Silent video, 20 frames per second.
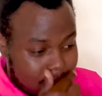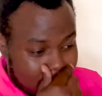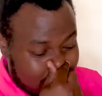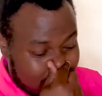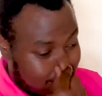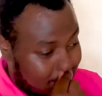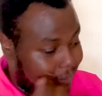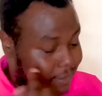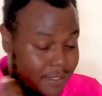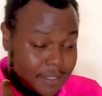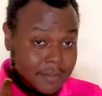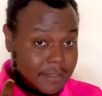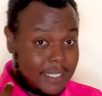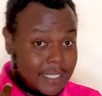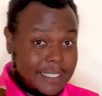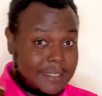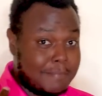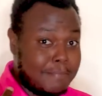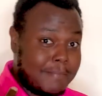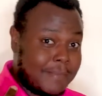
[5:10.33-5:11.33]
That's just
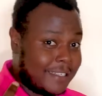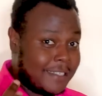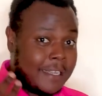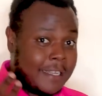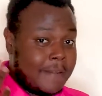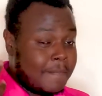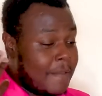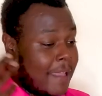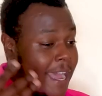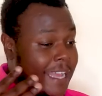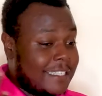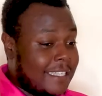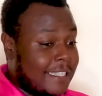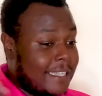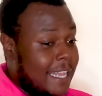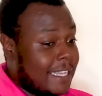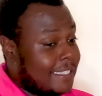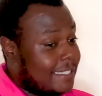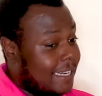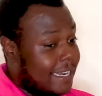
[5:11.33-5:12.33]
that's as in
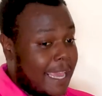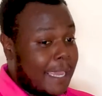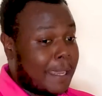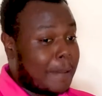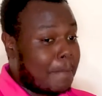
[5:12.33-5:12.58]
that's like